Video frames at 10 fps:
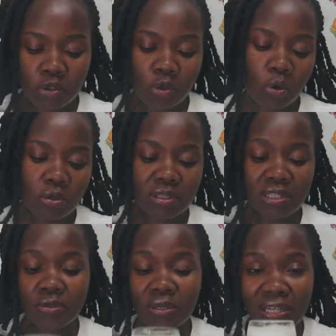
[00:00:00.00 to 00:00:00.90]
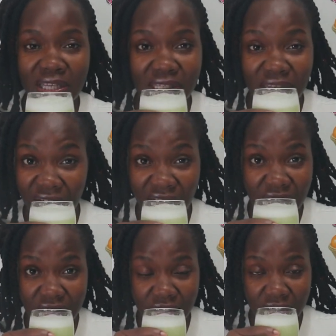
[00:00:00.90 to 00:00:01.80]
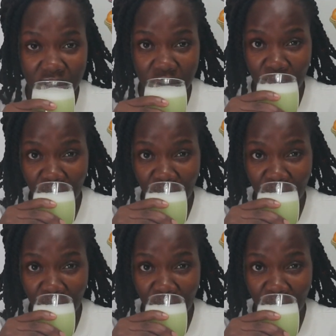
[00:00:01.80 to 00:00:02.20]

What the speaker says: So this one doesn't have any taste.